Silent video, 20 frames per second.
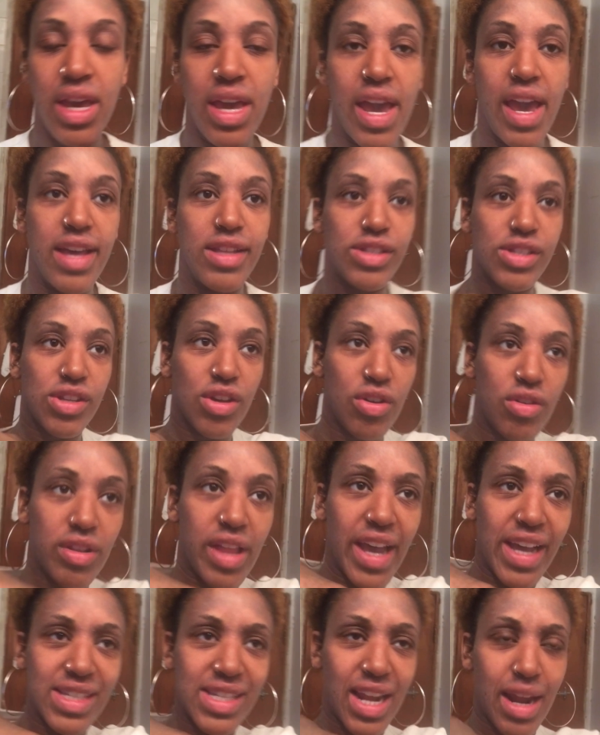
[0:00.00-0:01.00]
And so,
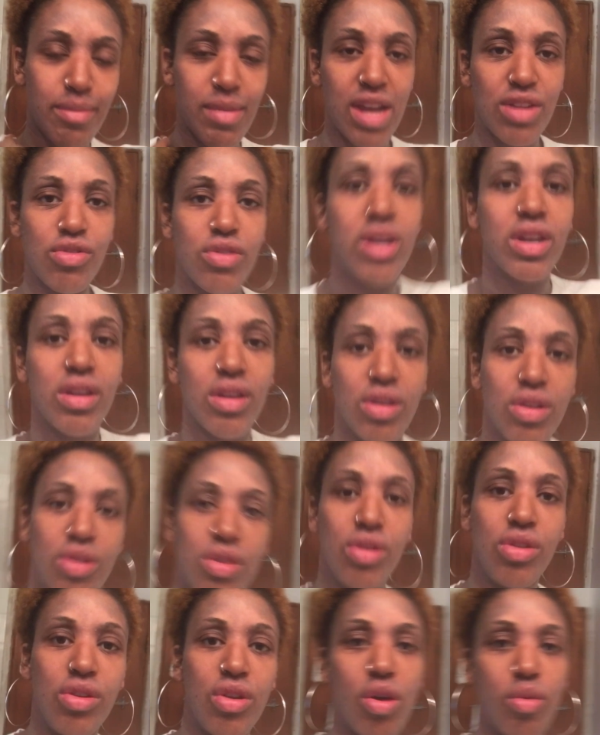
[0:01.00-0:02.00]
like I said, I'm not doing
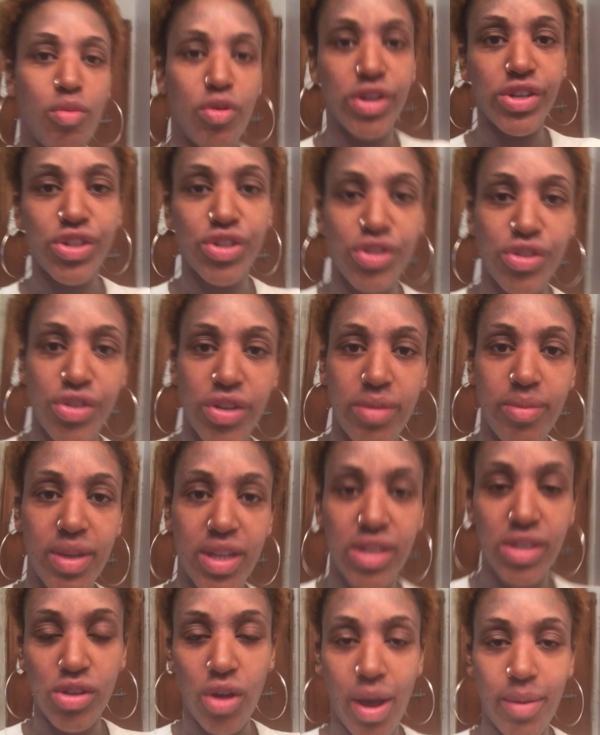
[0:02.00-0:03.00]
no moisture
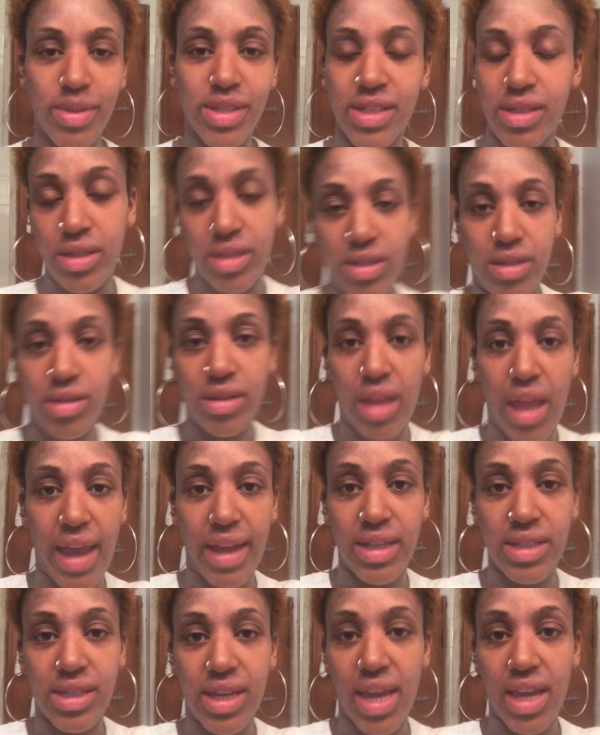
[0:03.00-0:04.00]
treatment, so I'm still
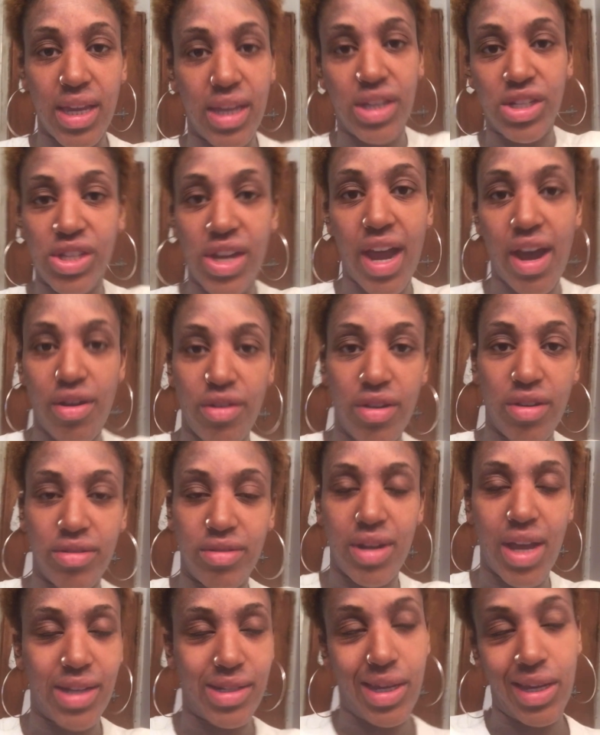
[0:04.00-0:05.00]
like not taking
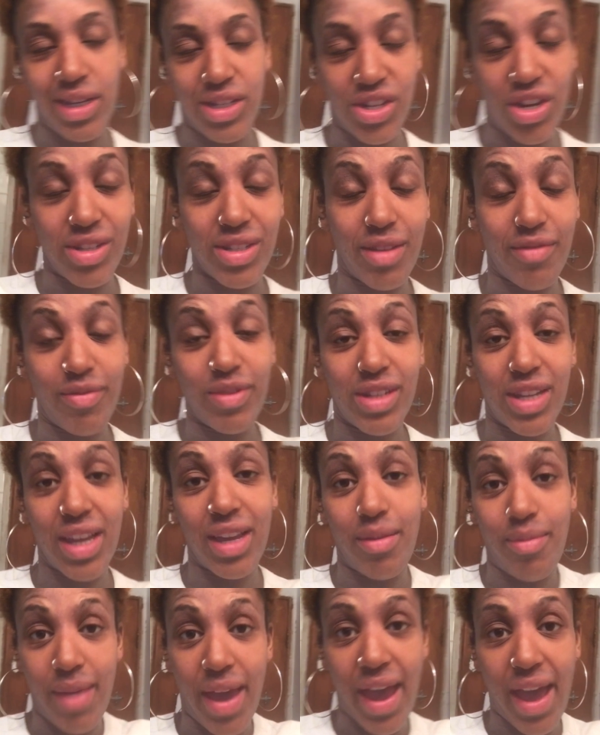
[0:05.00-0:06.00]
showers, I've been
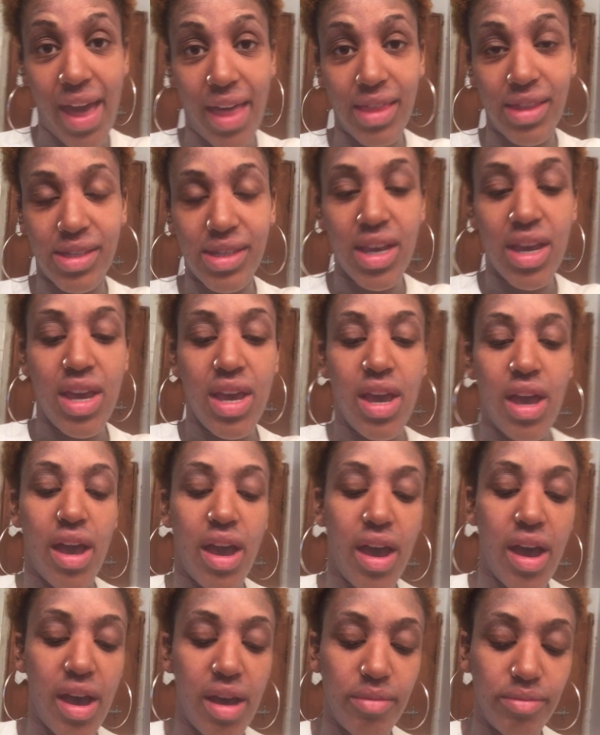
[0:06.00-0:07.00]
taking baths.
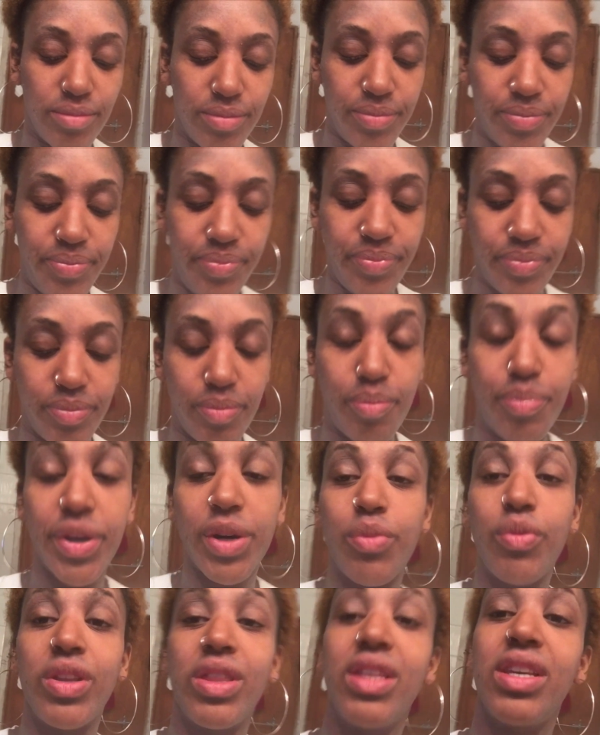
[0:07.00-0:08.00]

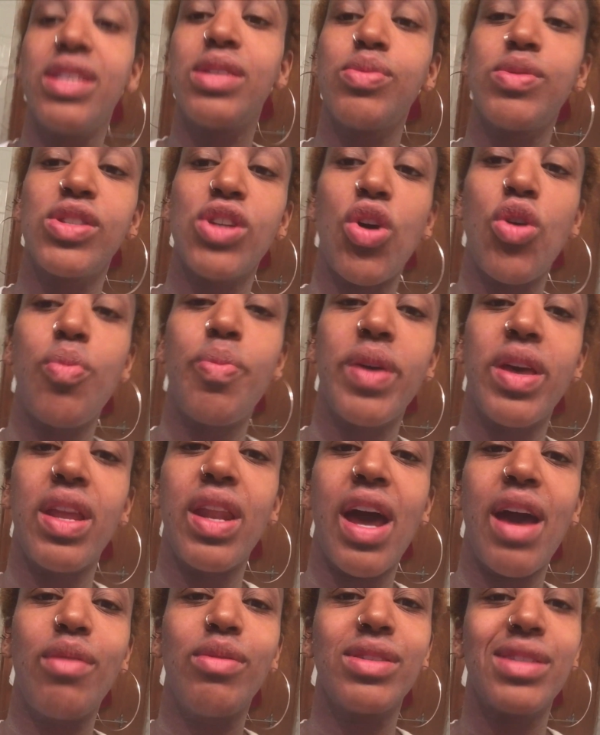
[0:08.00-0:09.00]
But when this was open,
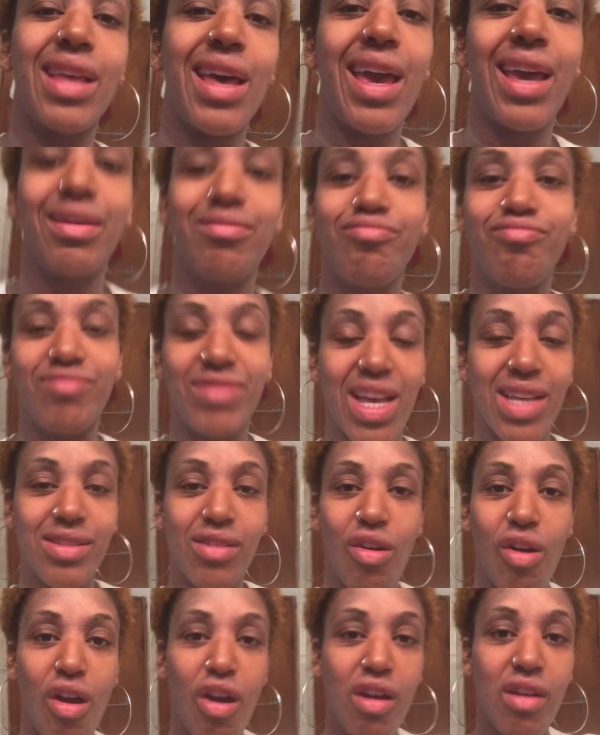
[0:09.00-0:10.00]
I was like, that's
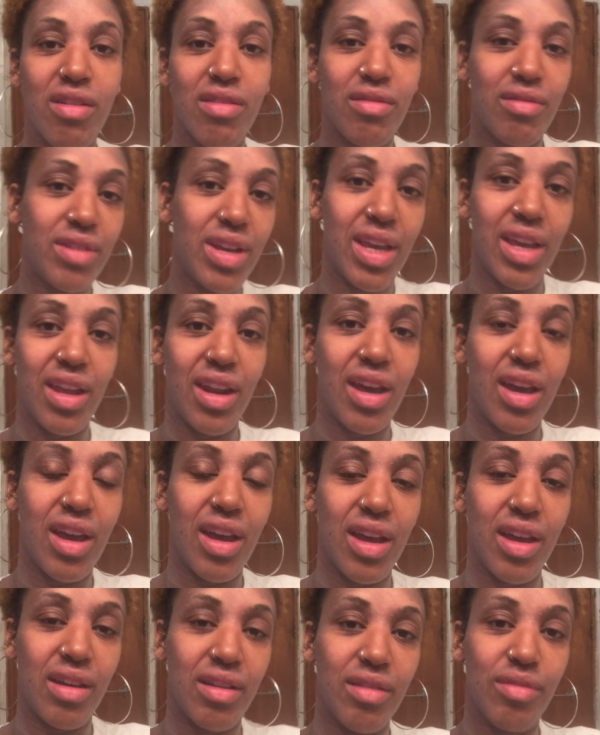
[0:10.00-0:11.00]
gonna hurt in
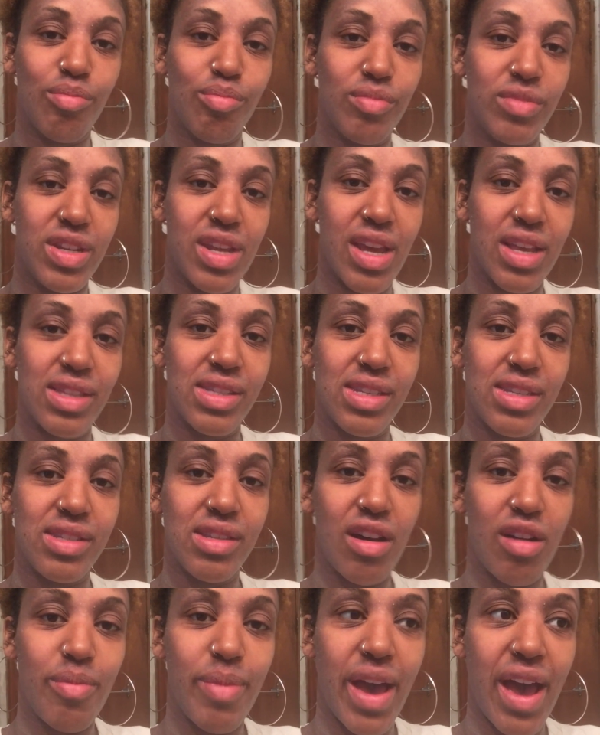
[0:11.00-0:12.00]
a dead sea
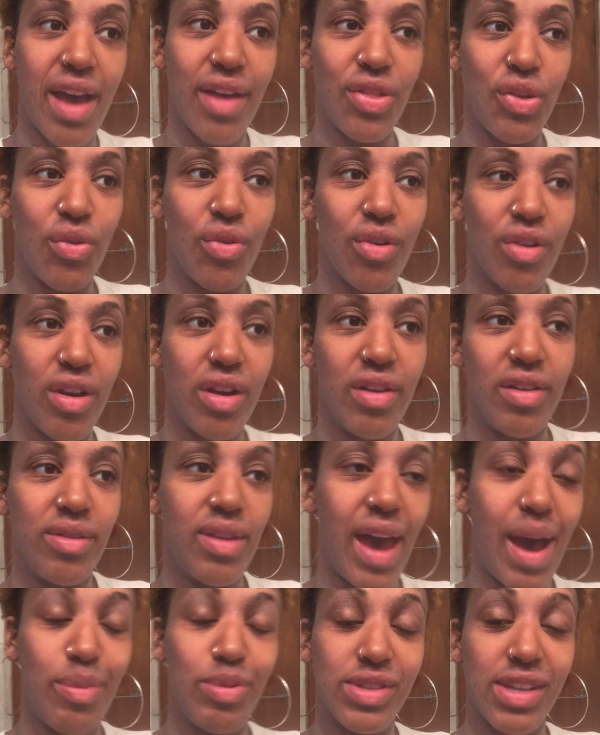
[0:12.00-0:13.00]
salt bath or a
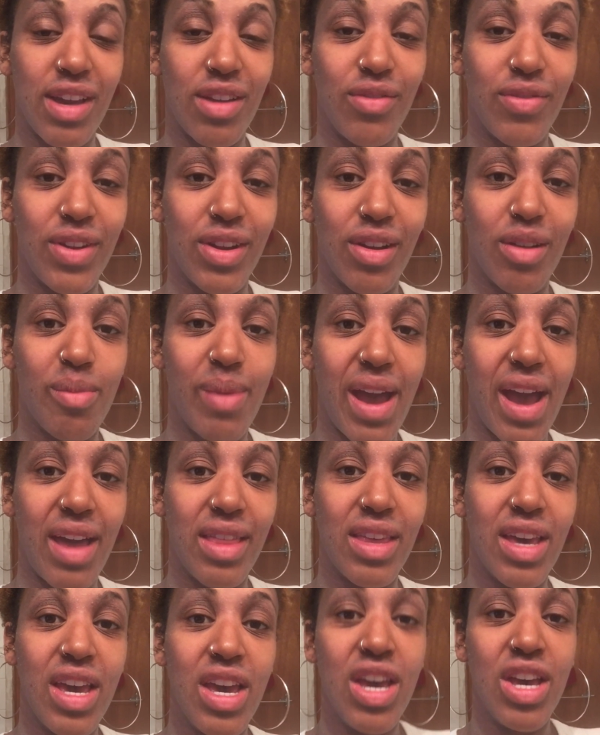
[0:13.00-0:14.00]
apple cider vinegar
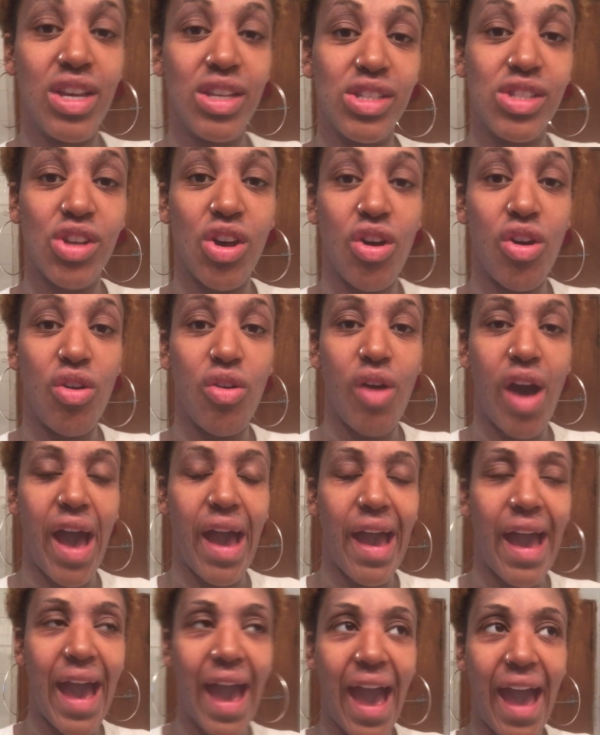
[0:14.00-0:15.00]
bath. So
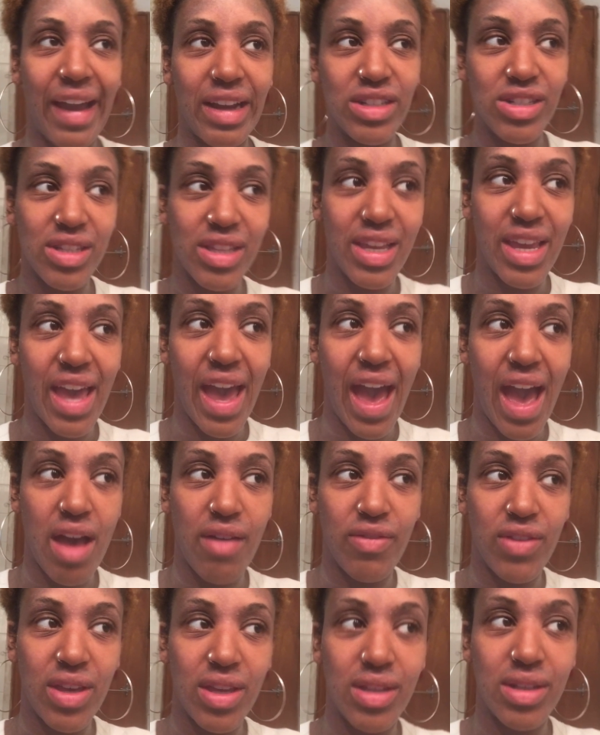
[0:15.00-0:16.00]
I actually
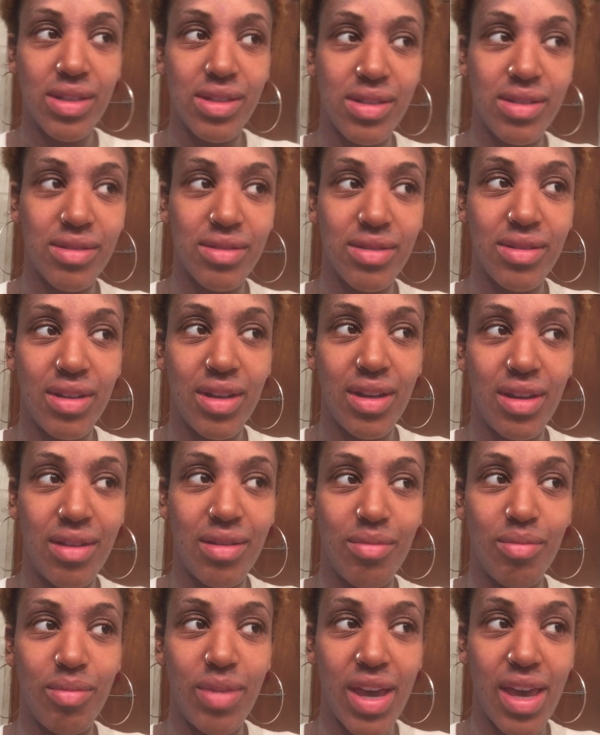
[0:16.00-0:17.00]
haven't
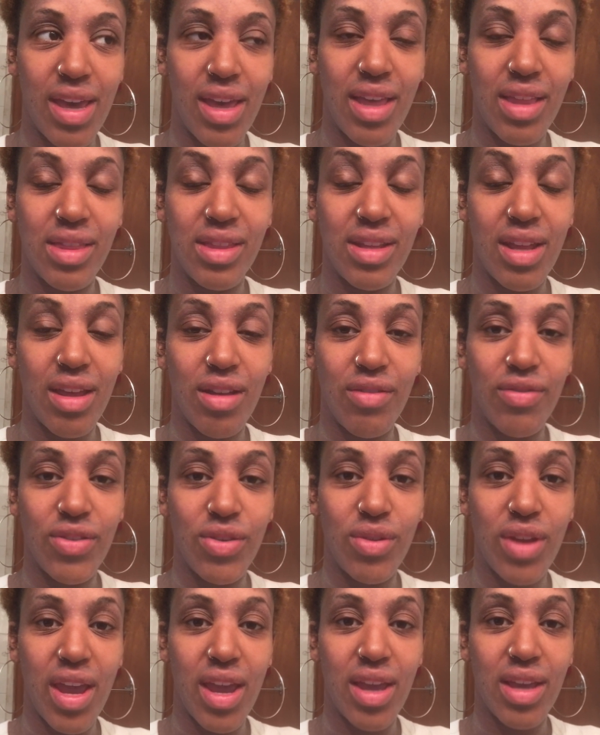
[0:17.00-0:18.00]
bathed in a
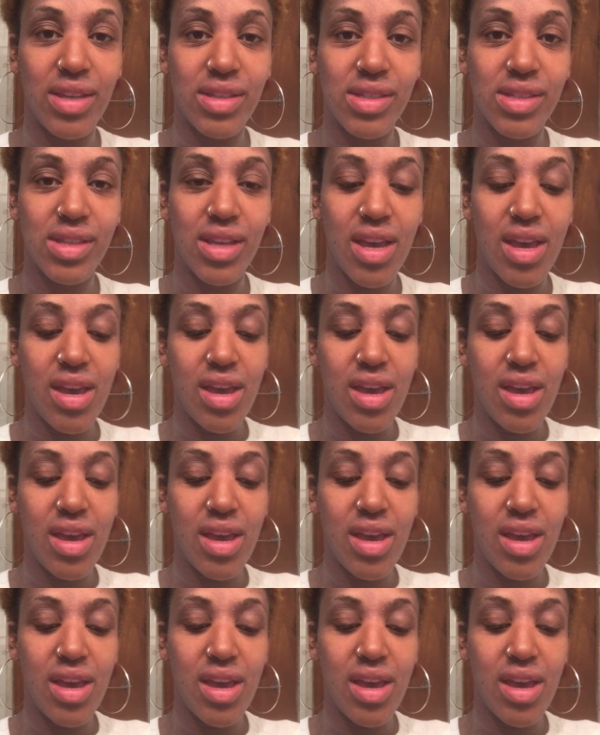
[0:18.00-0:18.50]
few days.